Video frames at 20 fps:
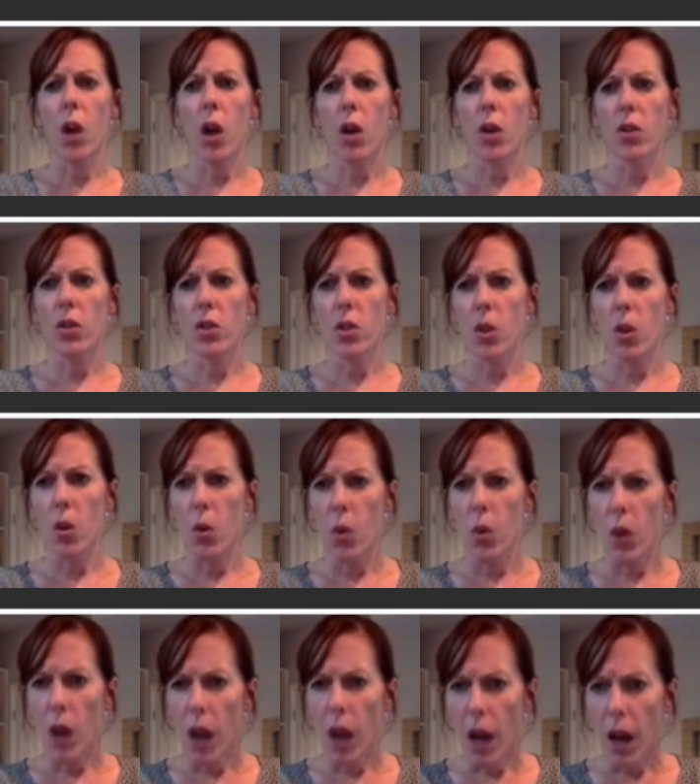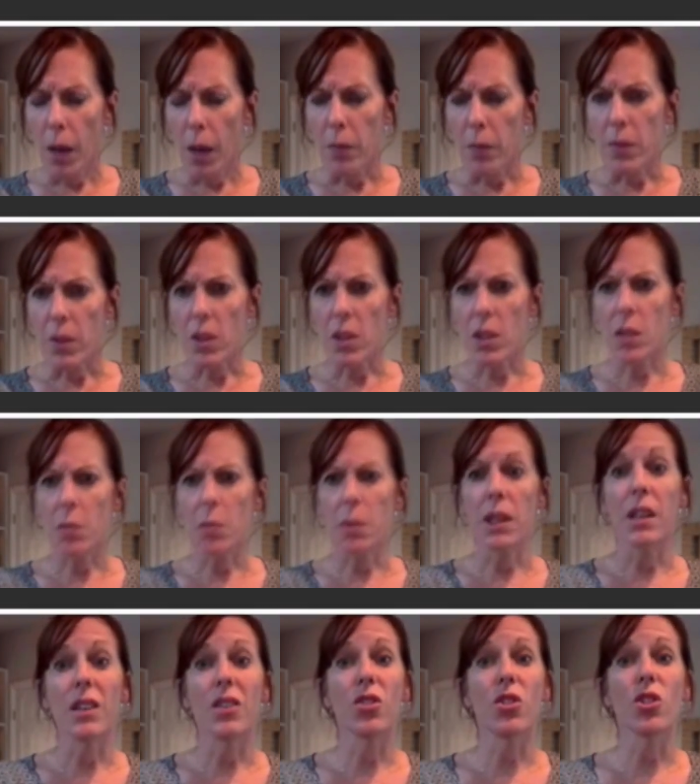also um,
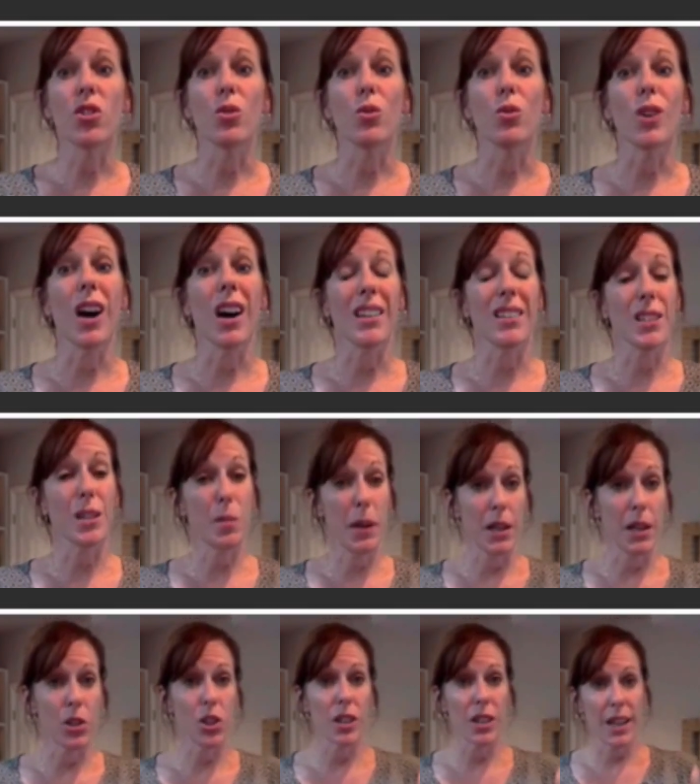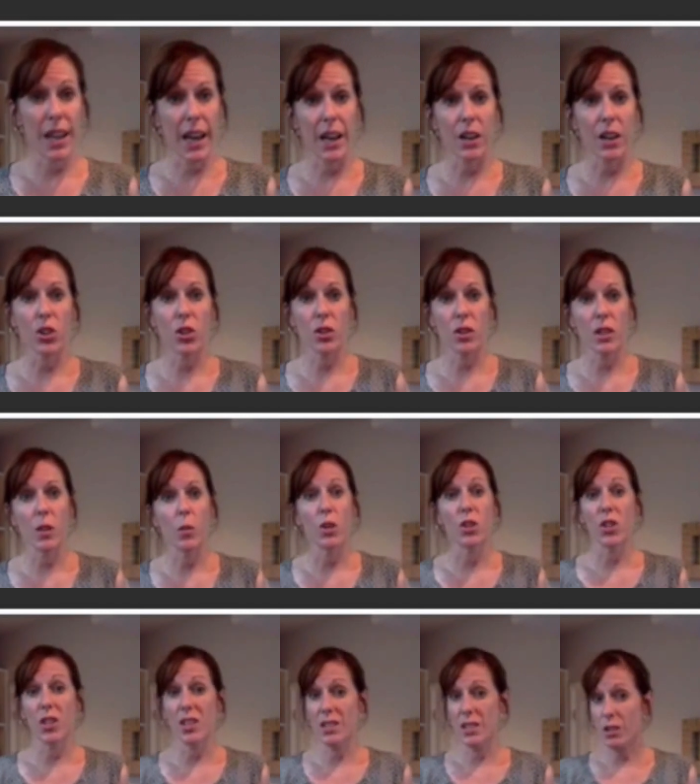speak to constipation, actually,
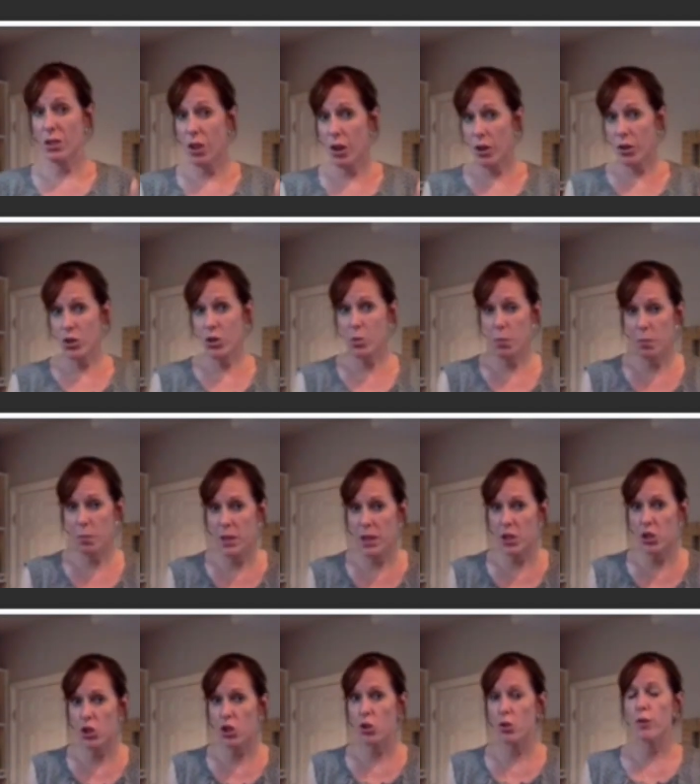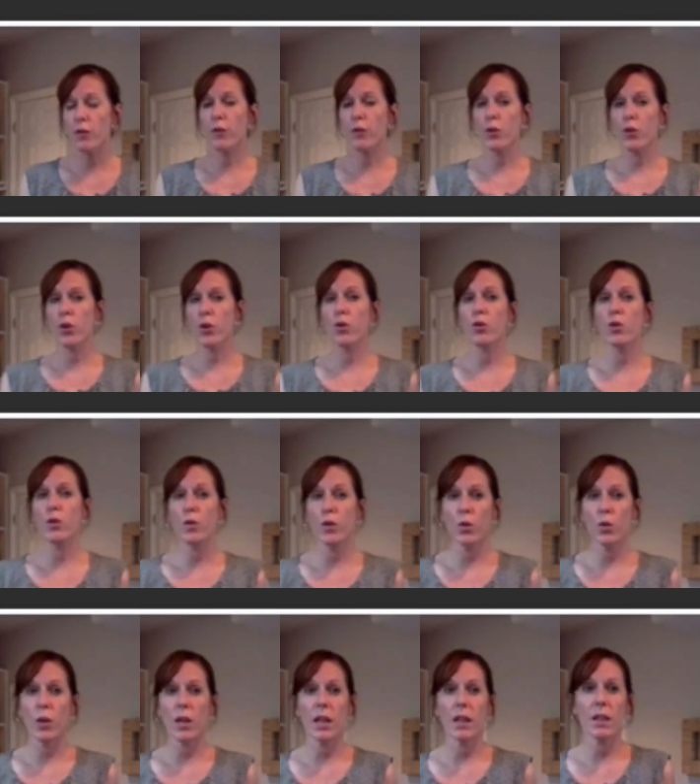which is a large issue for those of
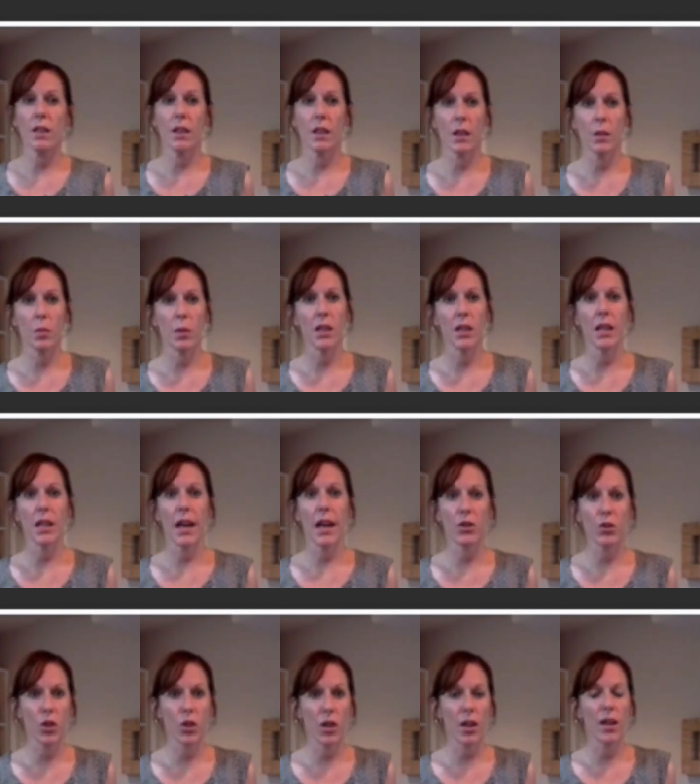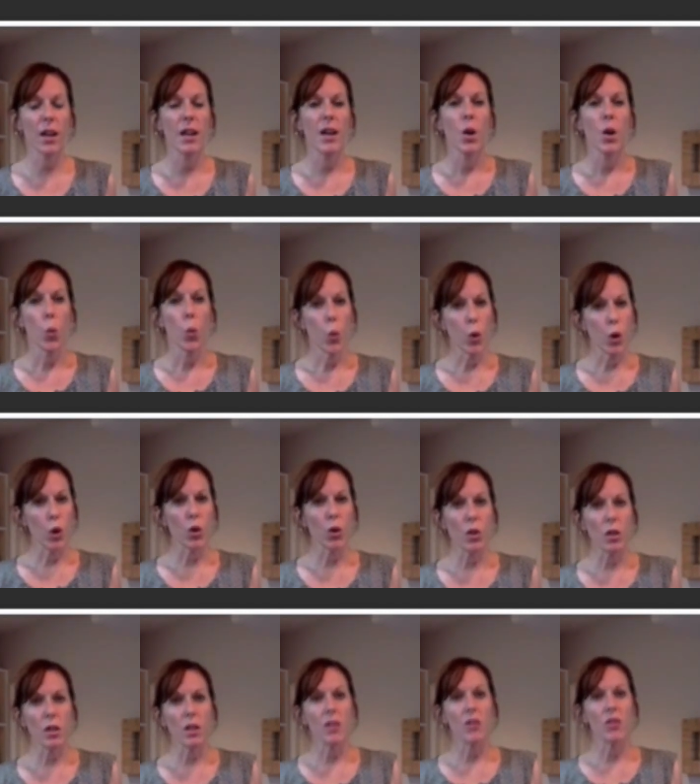you in the pediatric
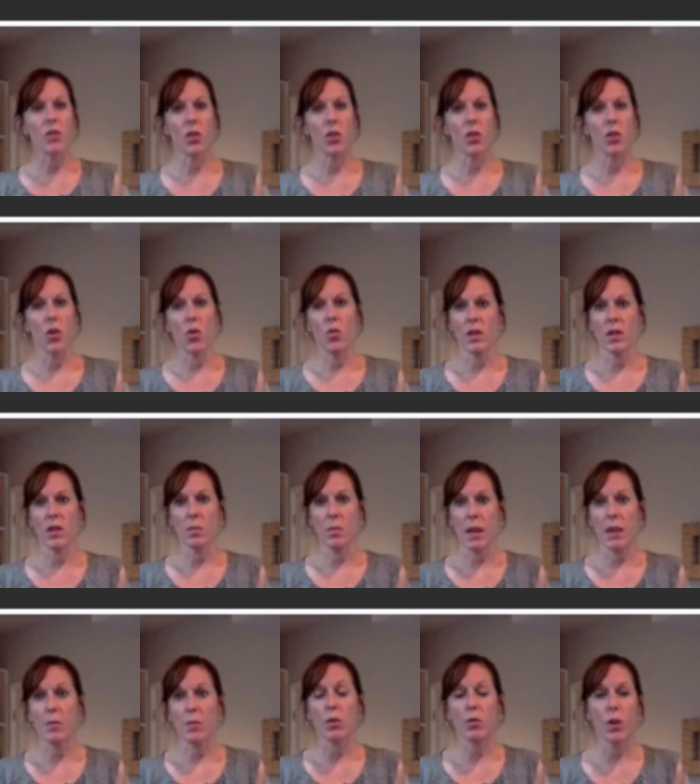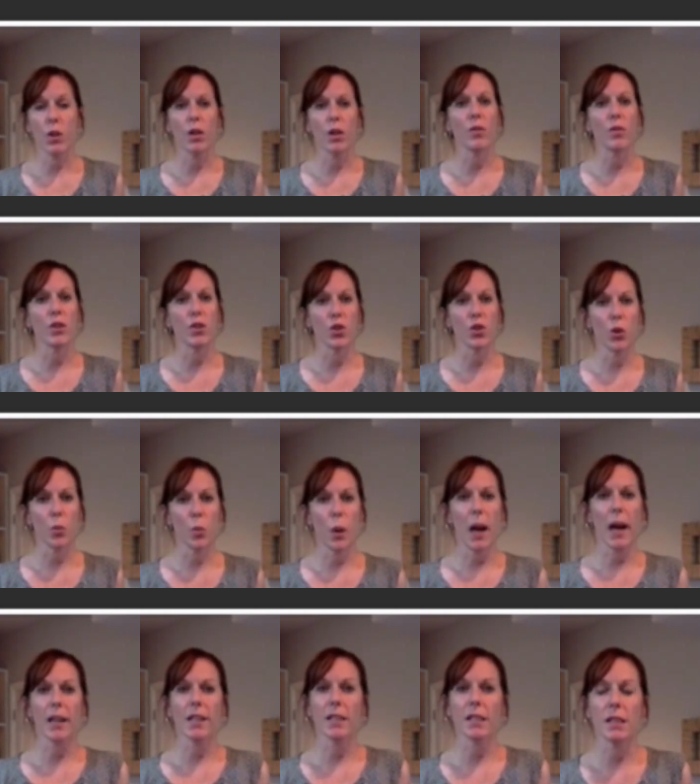world, so this may be relevant to your
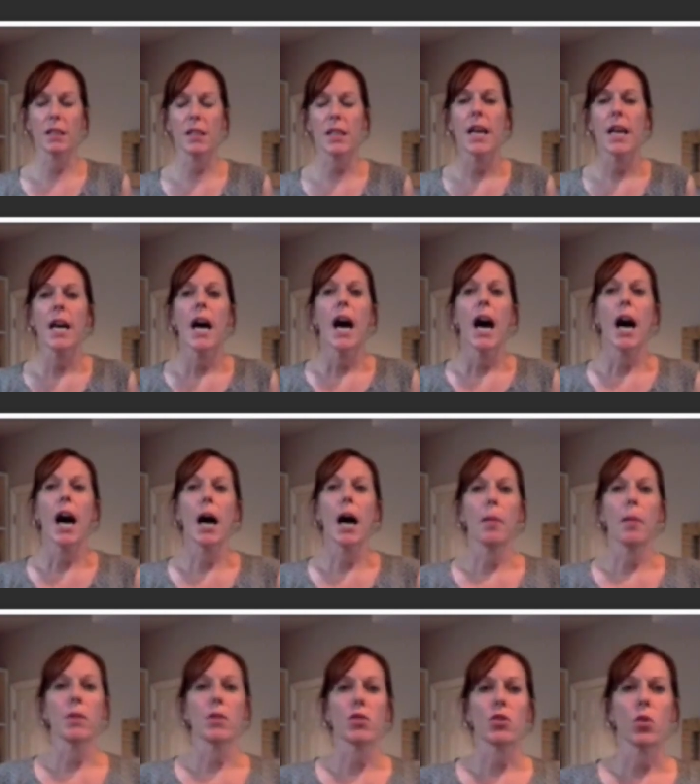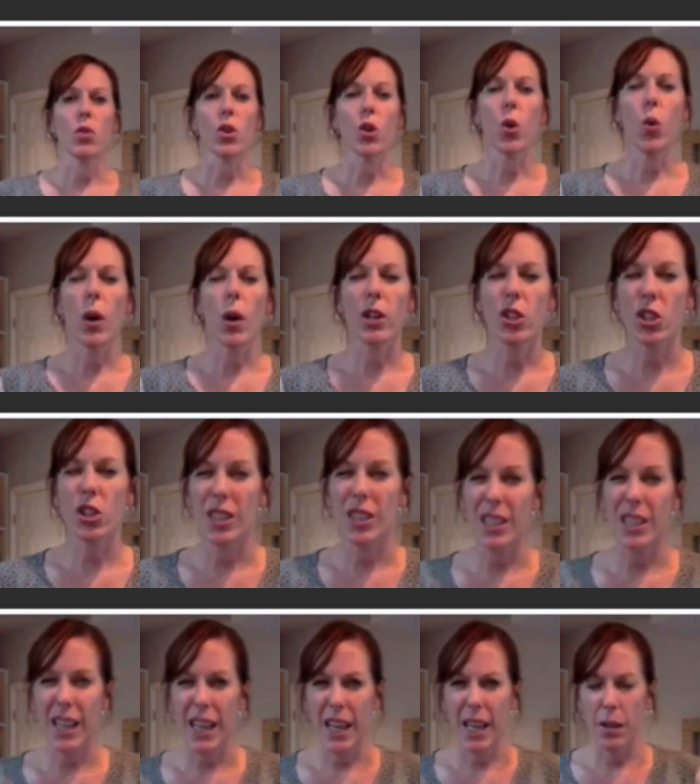practice. Um, so the
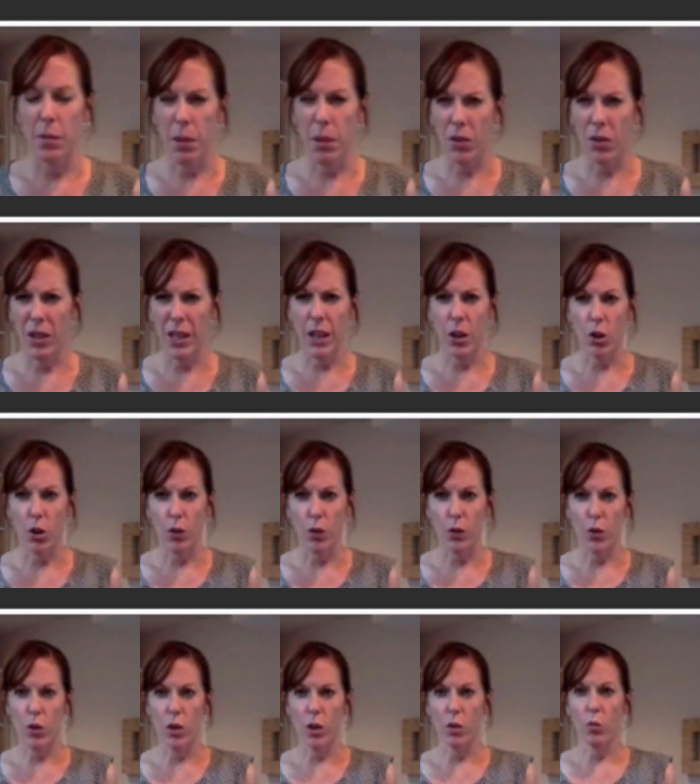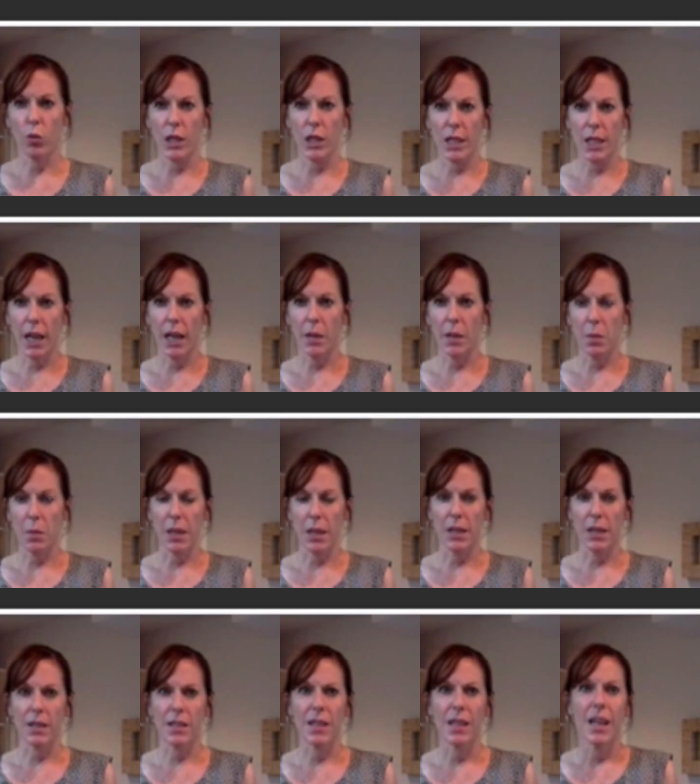question, and Melanie, I don't know if you can retype
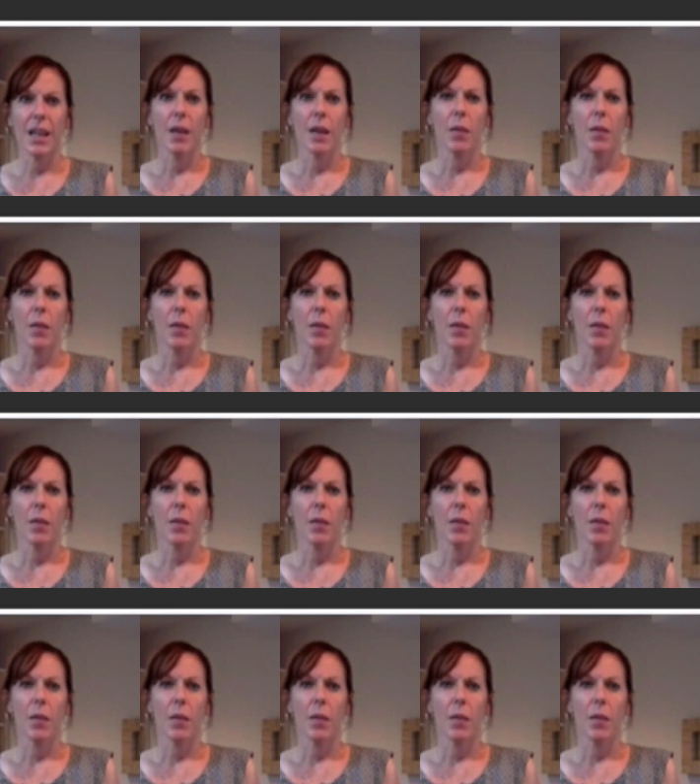it.